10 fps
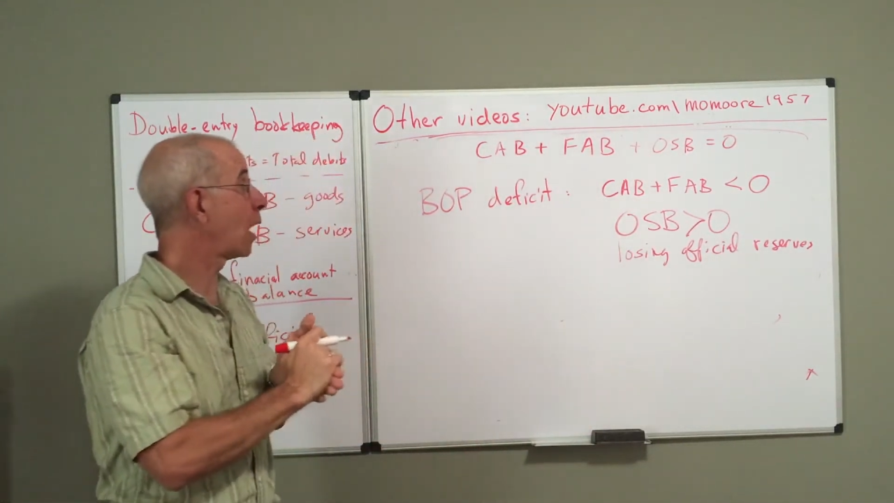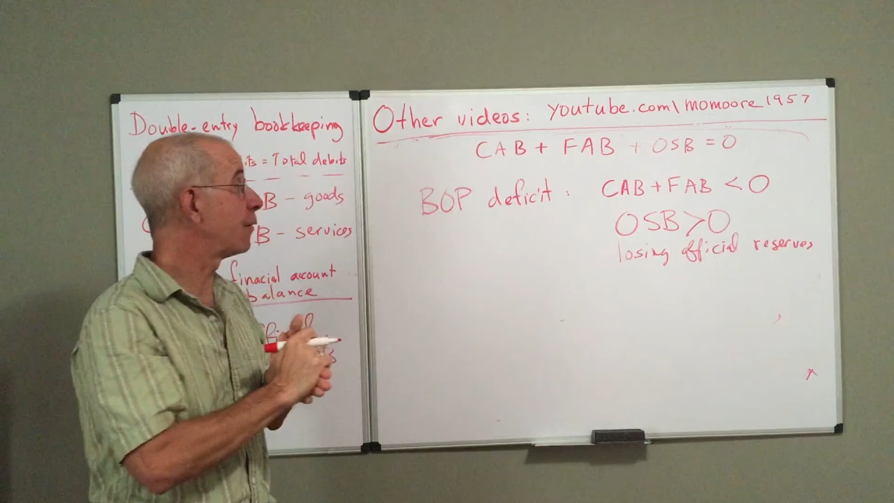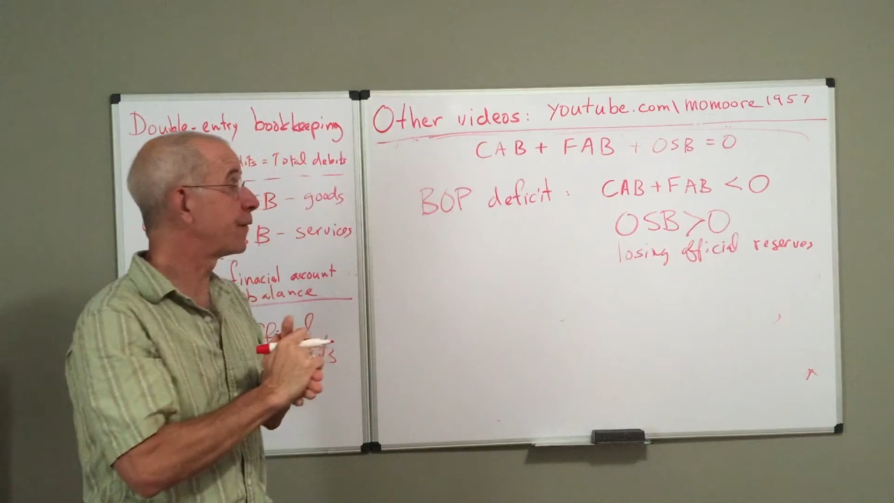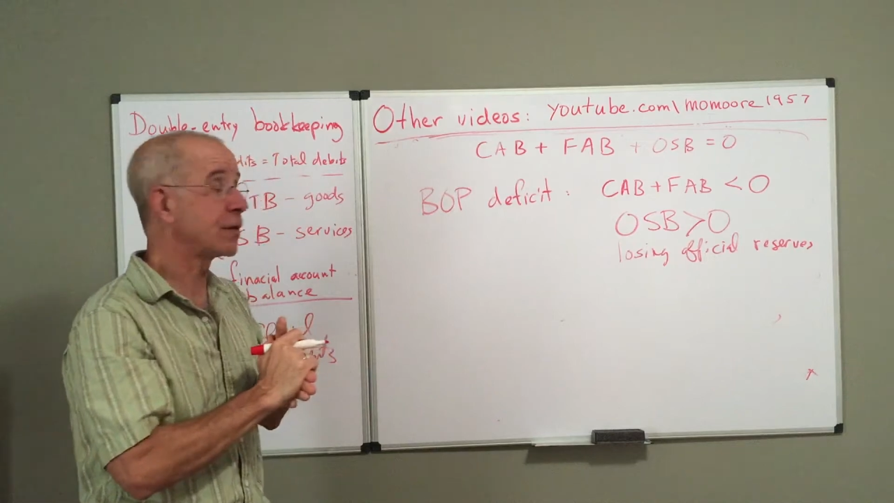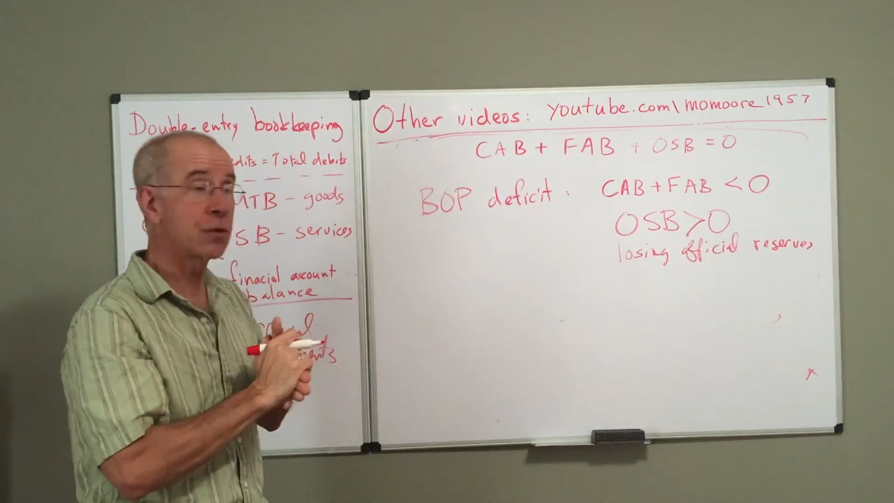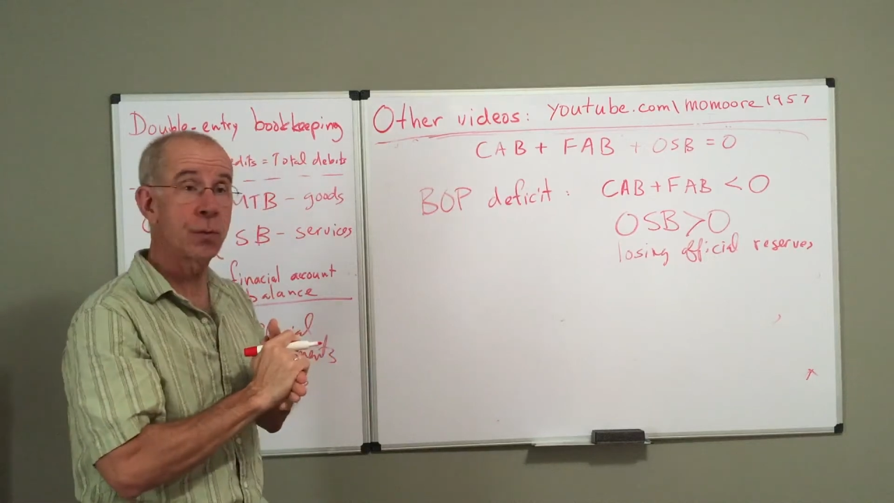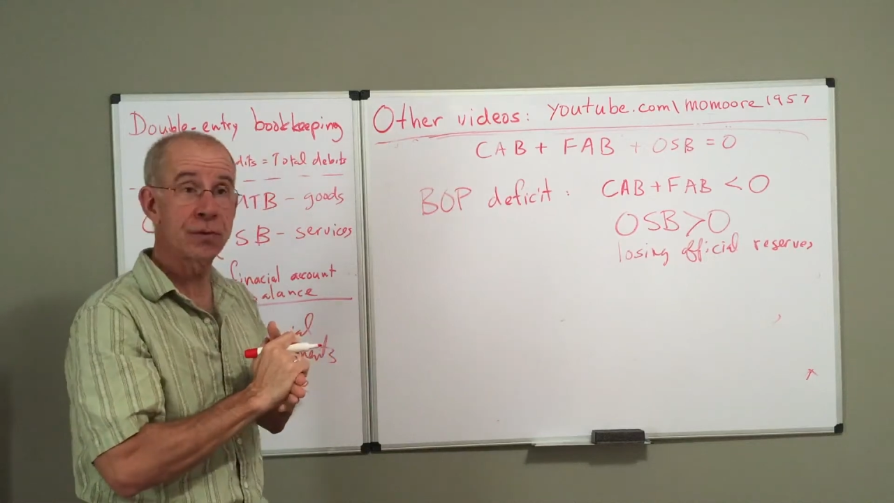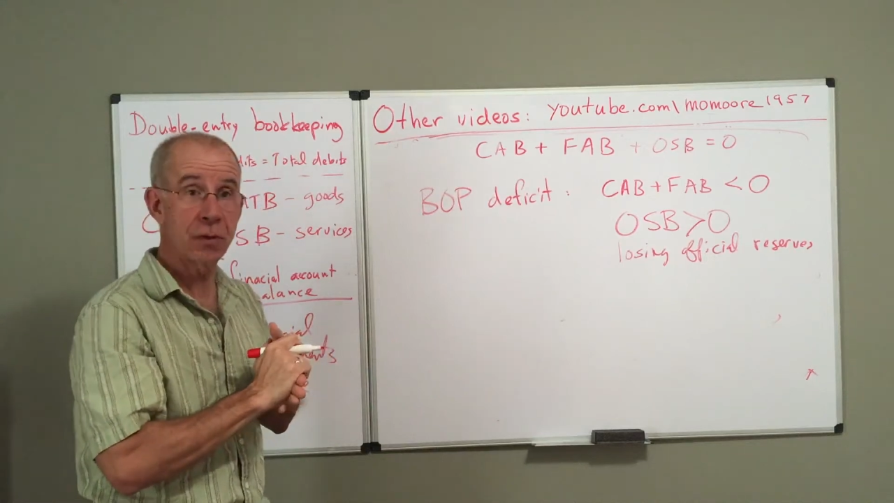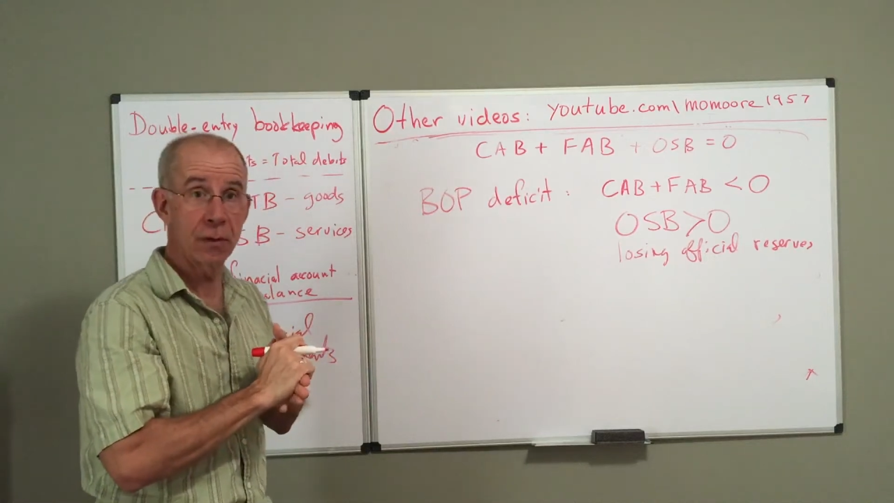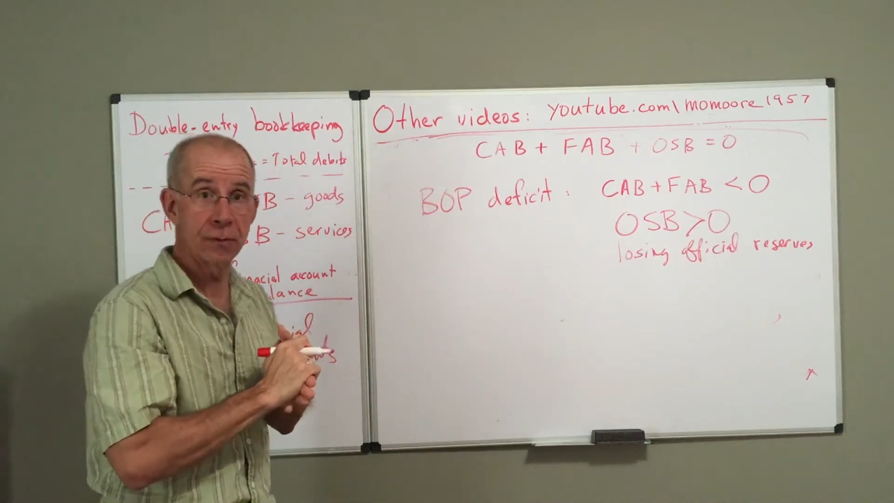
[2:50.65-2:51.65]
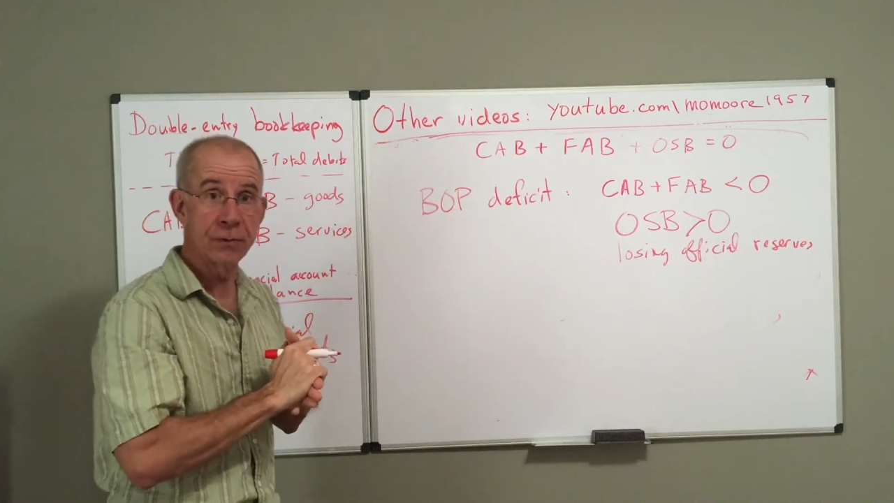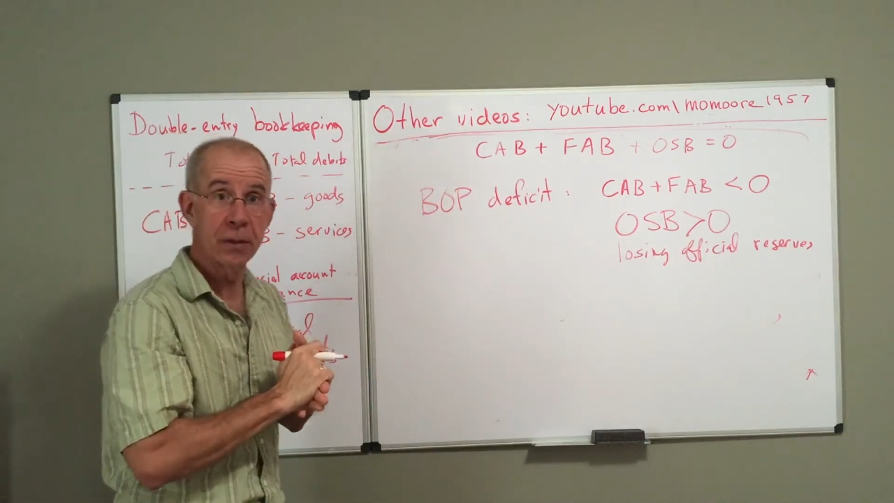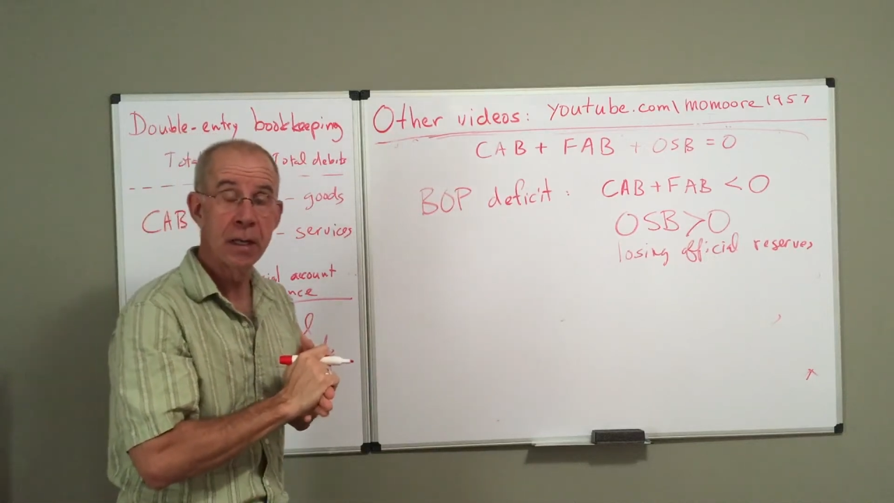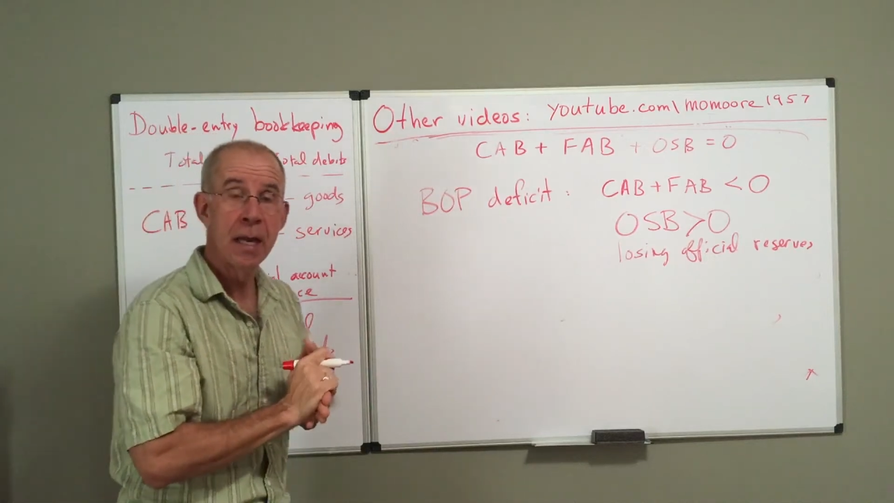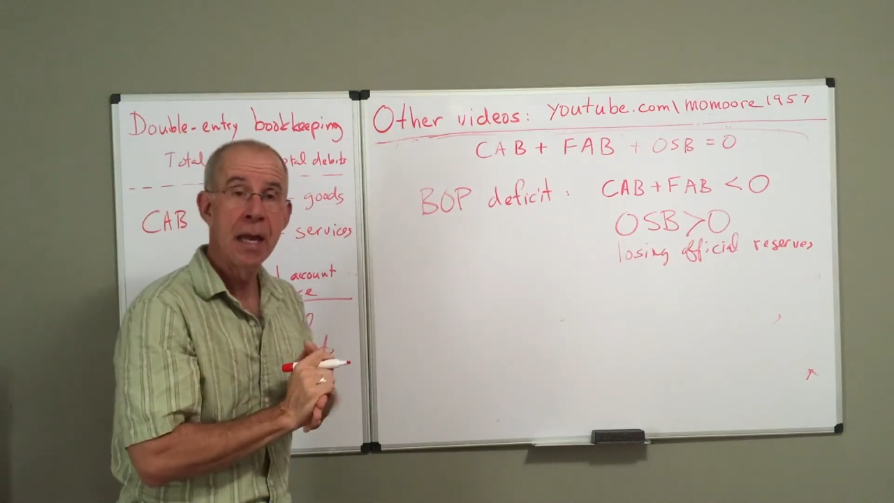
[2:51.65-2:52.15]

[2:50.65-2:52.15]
official reserves.